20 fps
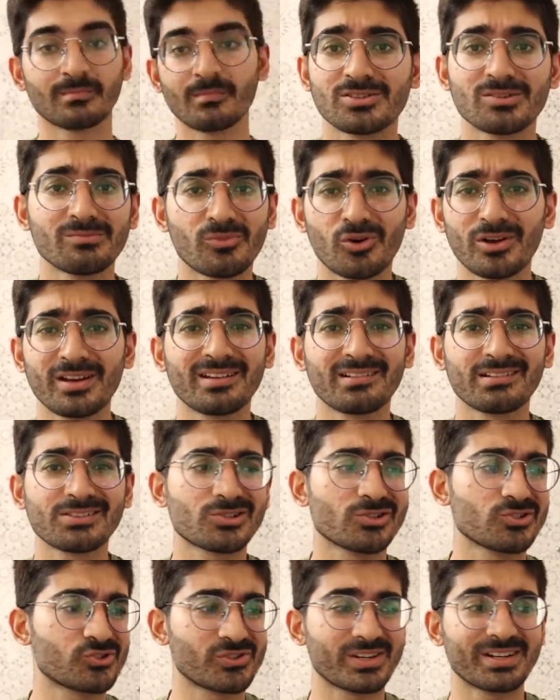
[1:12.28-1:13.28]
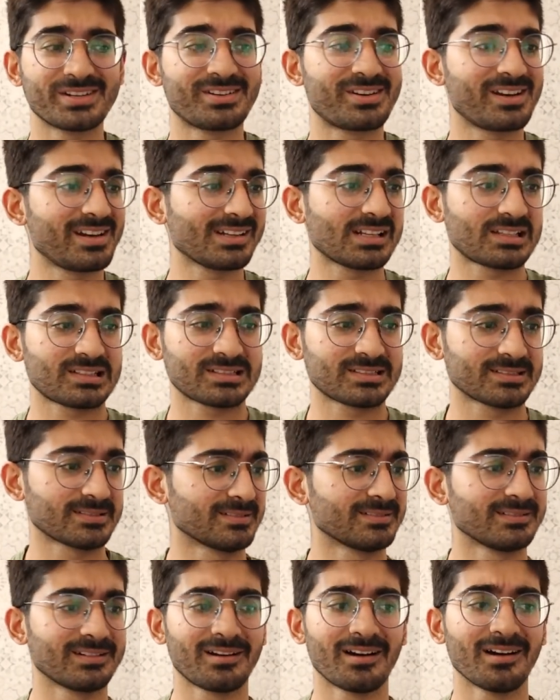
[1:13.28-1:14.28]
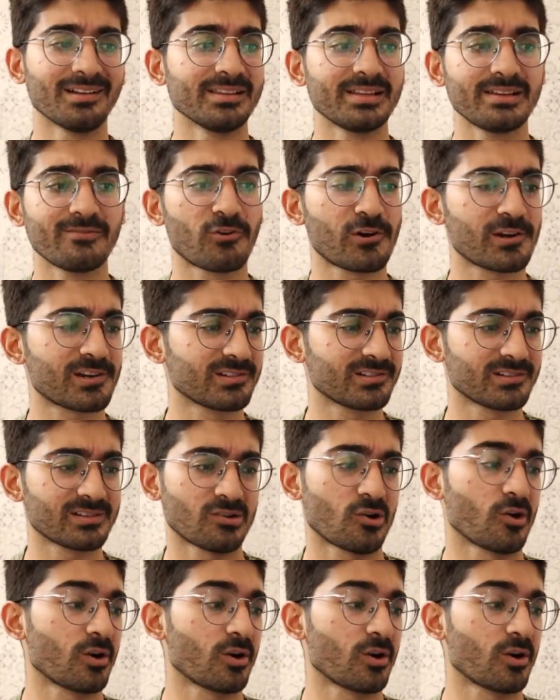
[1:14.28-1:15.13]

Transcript: So morning ritual, she drinks her haldi water,